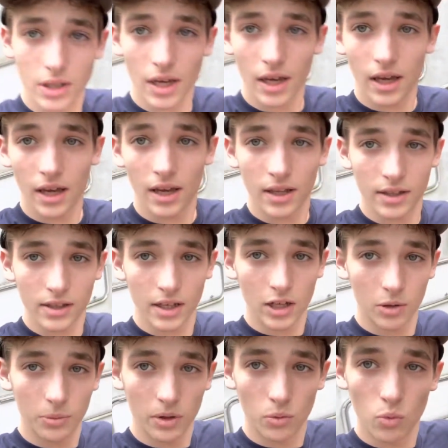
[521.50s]
and it'll
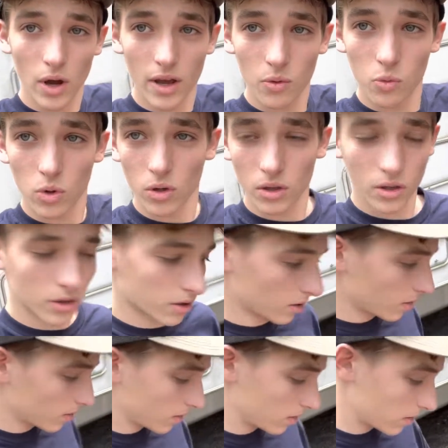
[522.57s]
be way worth
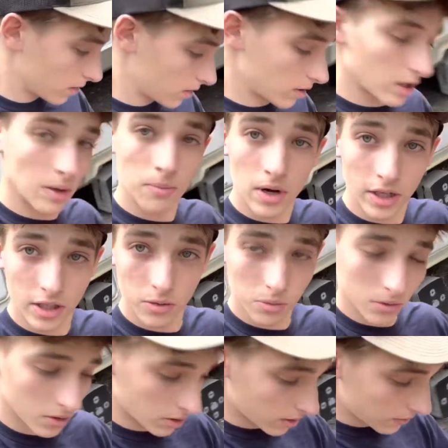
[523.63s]
the money's
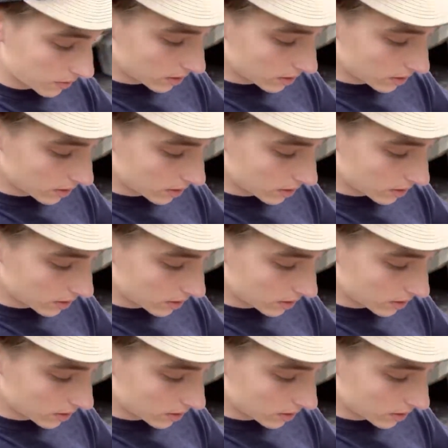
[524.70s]
worth of it.